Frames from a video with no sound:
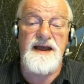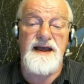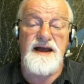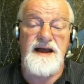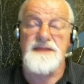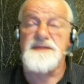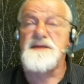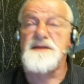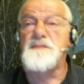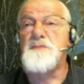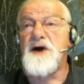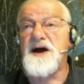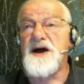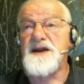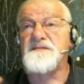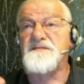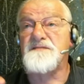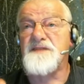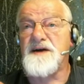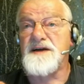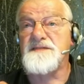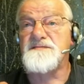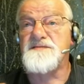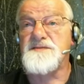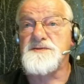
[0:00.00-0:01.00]
uh, the
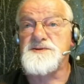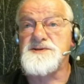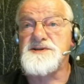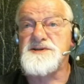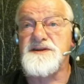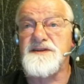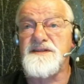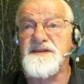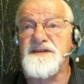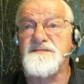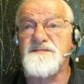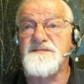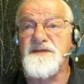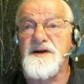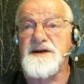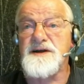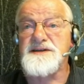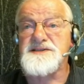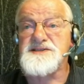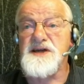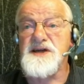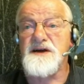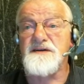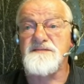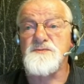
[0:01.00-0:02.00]
modified version of the
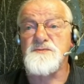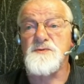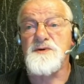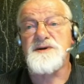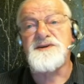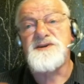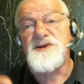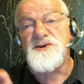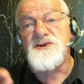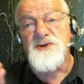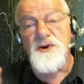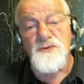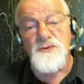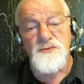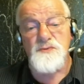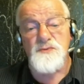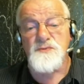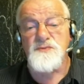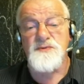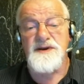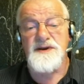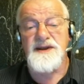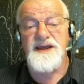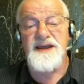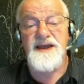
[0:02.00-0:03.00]
software, you don't
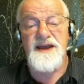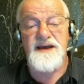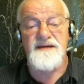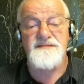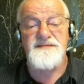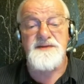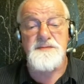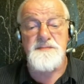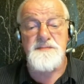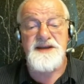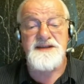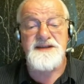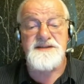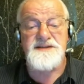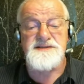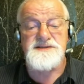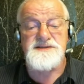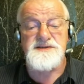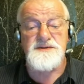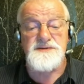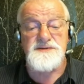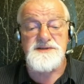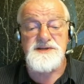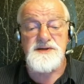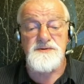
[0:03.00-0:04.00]
really have to make the
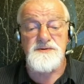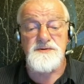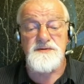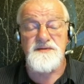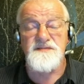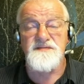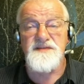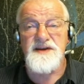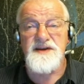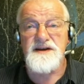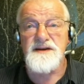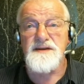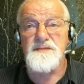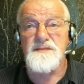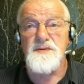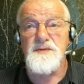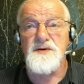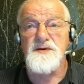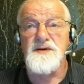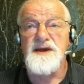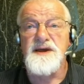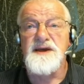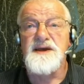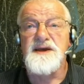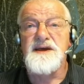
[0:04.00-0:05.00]
source code
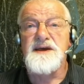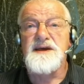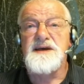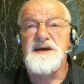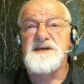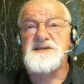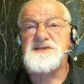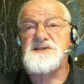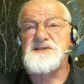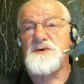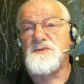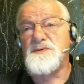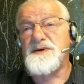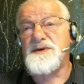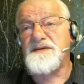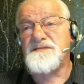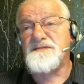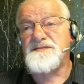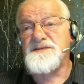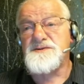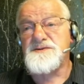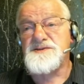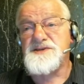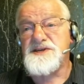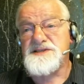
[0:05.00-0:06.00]
available. So
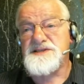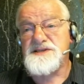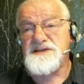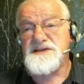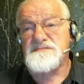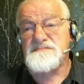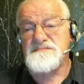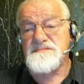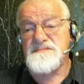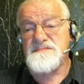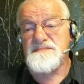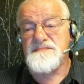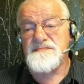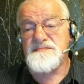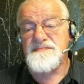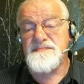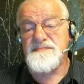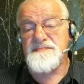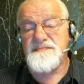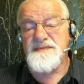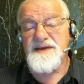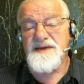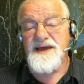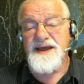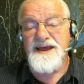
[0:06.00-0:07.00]
if you're just,
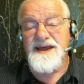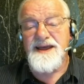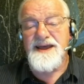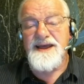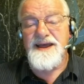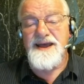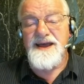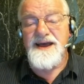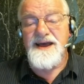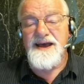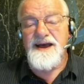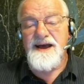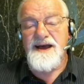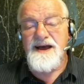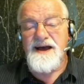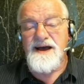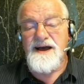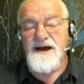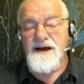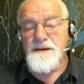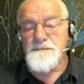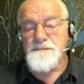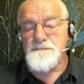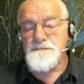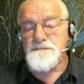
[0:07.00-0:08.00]

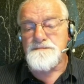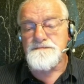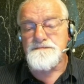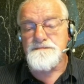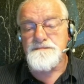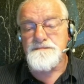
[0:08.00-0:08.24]
um,